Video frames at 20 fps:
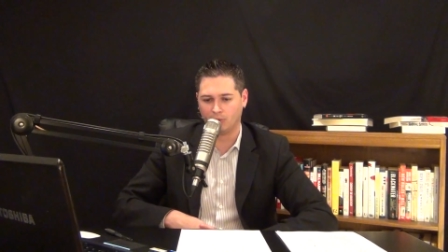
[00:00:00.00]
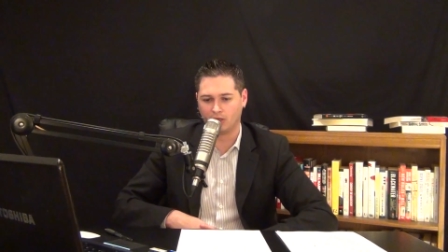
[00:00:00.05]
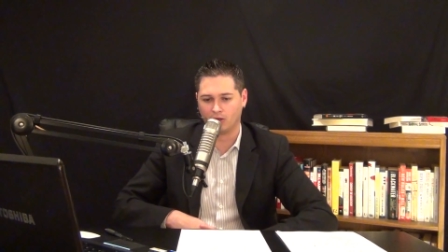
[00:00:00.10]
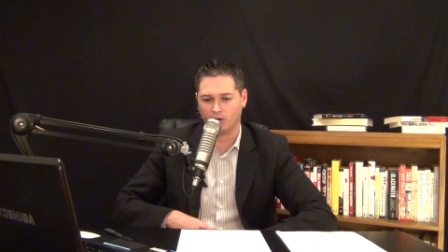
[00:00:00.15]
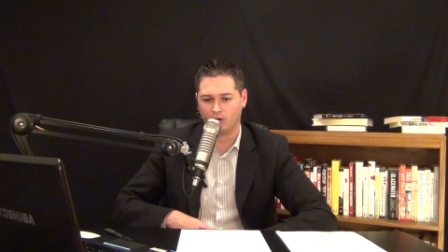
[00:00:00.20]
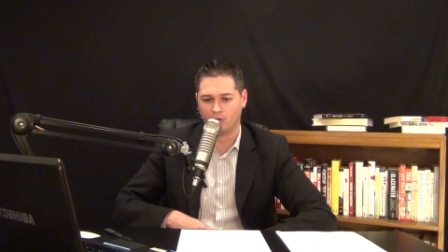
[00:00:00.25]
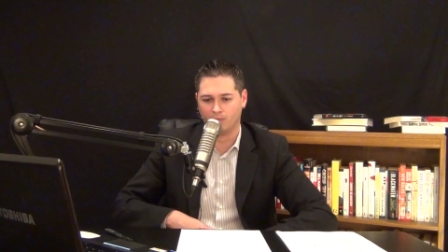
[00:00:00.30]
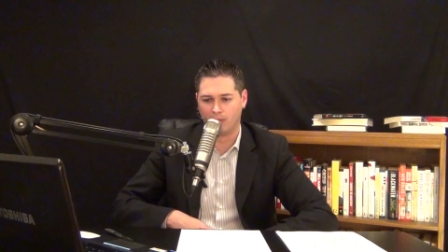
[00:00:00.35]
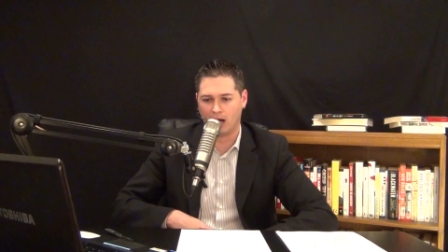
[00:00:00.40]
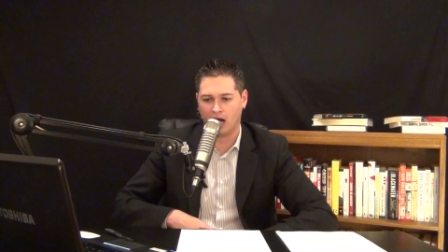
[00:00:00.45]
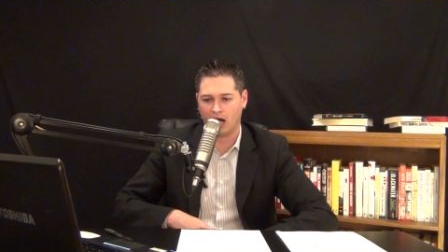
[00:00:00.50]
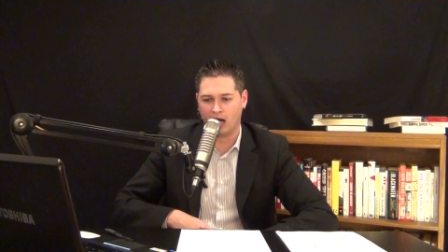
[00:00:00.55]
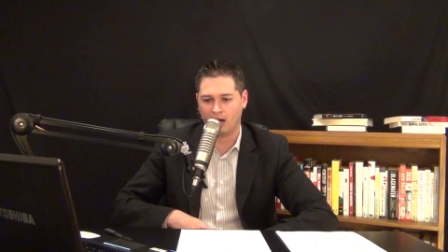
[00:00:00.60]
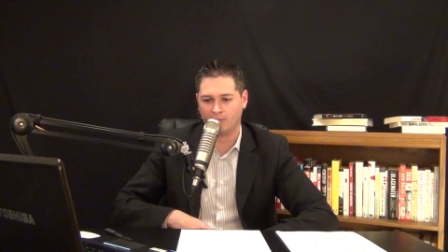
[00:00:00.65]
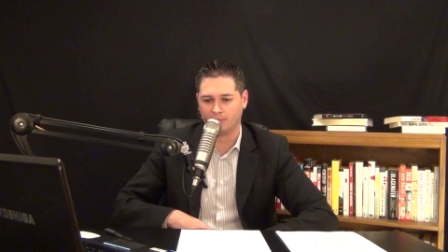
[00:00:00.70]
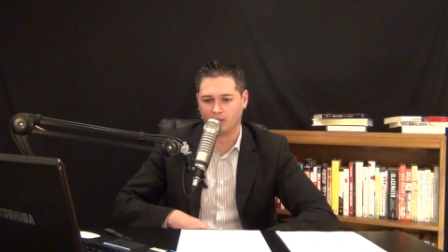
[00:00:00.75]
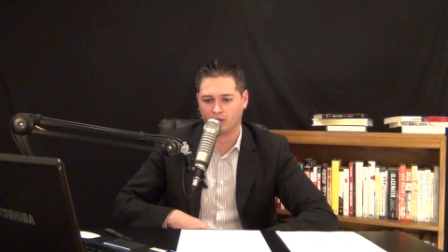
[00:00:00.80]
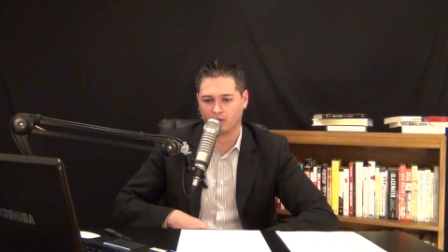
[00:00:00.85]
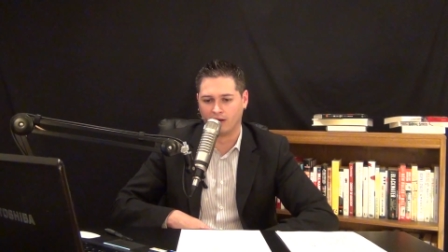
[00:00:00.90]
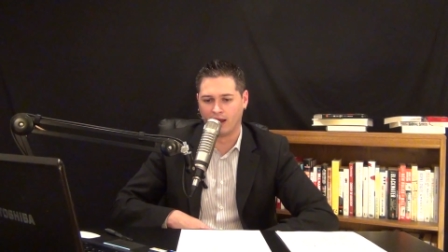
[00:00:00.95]
we're going to
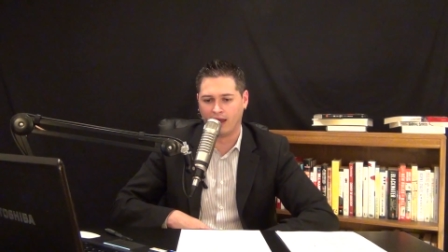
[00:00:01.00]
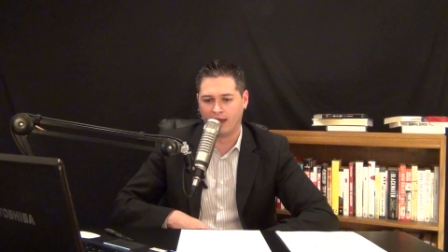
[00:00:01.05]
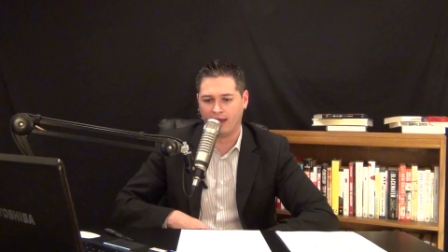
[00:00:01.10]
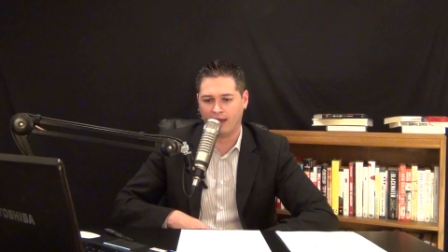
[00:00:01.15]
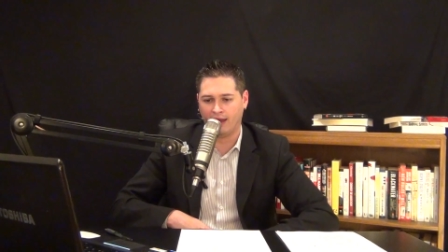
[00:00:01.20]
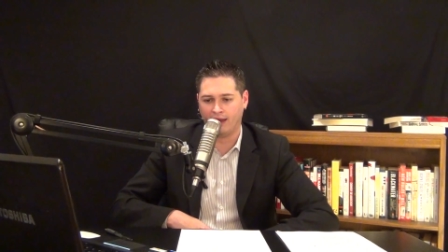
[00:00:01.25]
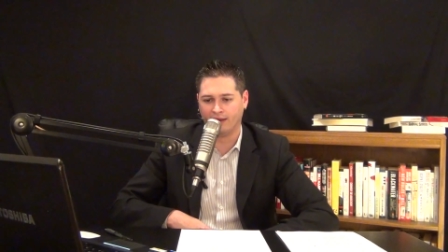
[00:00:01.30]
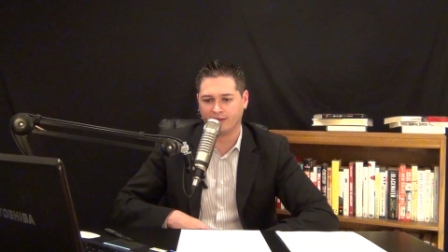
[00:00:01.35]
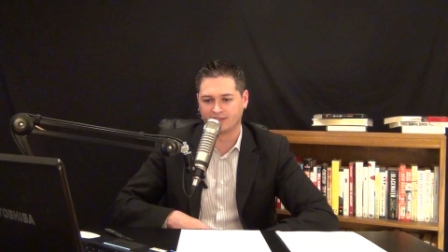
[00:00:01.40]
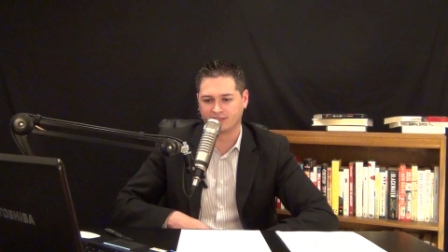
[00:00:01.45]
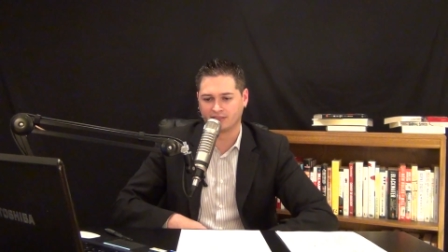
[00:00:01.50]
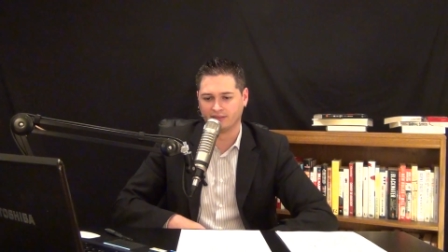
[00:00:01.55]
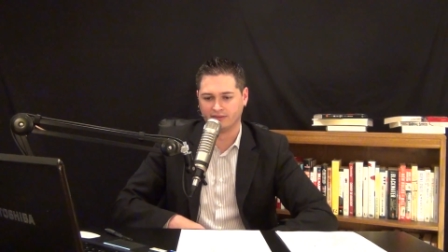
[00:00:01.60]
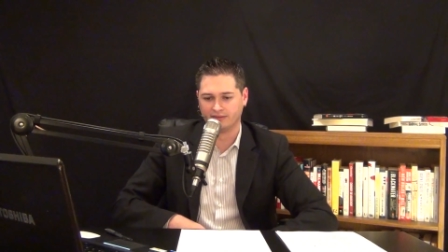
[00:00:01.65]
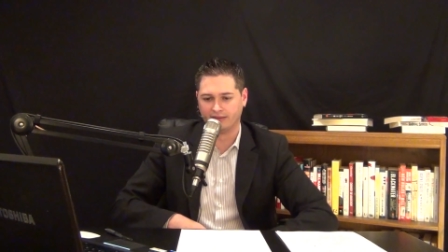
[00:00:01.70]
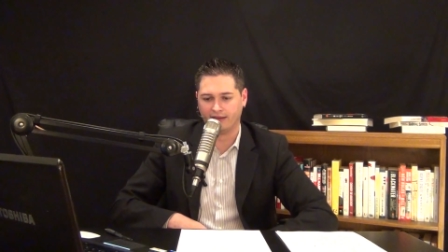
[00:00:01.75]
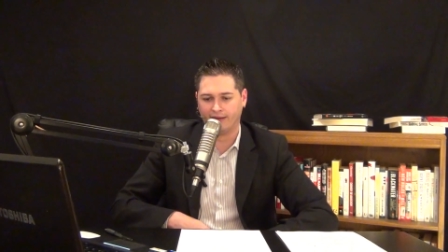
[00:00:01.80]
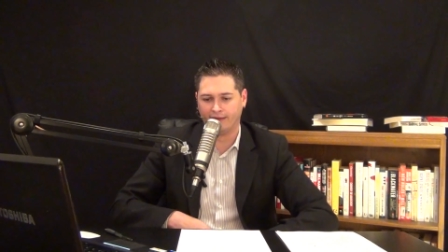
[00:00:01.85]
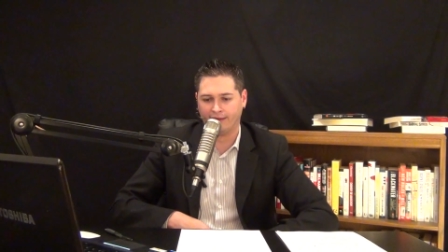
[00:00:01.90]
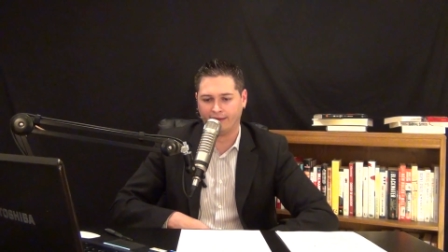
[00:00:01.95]
bomb your ass.
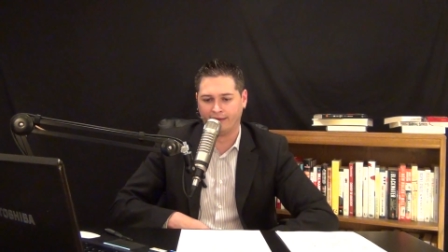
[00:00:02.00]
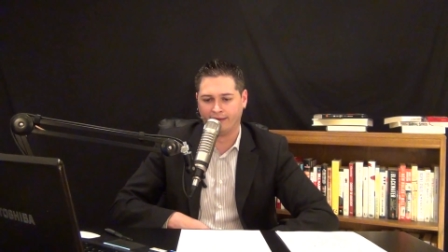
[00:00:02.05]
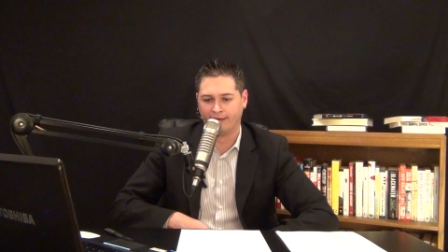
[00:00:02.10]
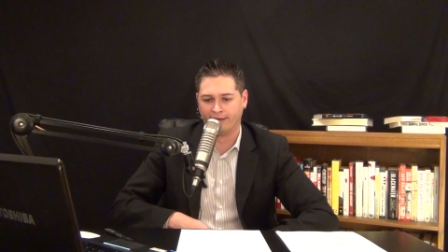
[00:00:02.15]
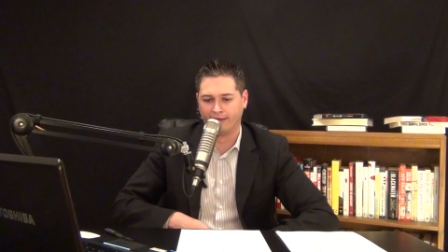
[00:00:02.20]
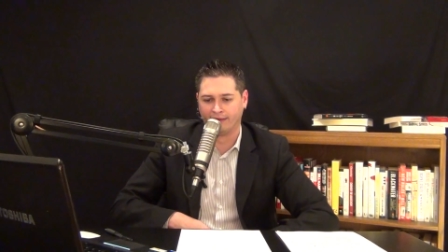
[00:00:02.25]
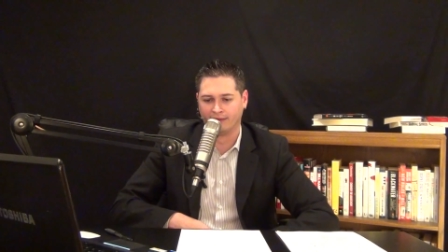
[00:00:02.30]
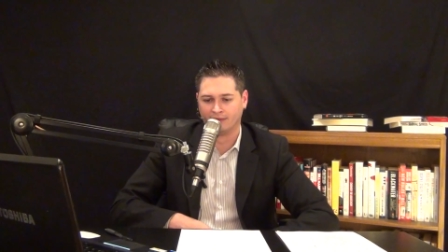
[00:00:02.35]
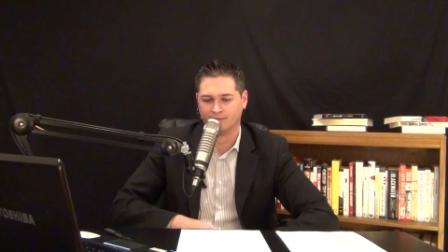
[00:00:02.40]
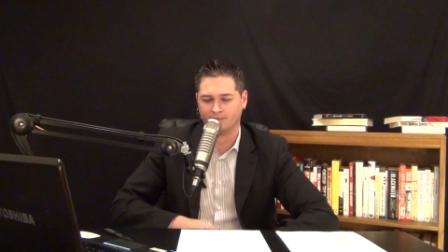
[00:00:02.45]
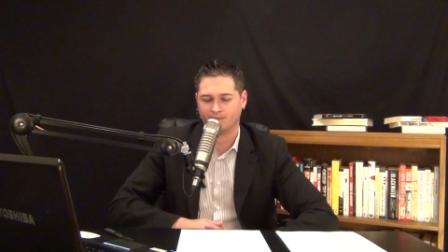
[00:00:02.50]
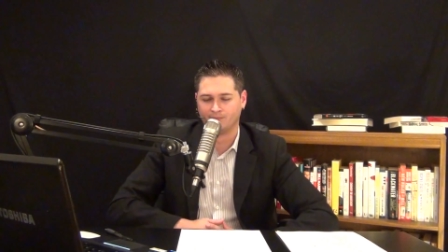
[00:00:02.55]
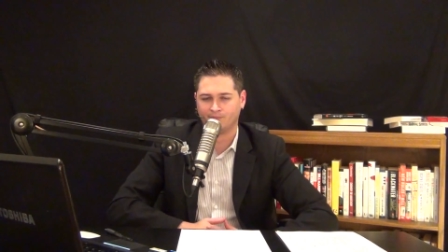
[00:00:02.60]
Yeah."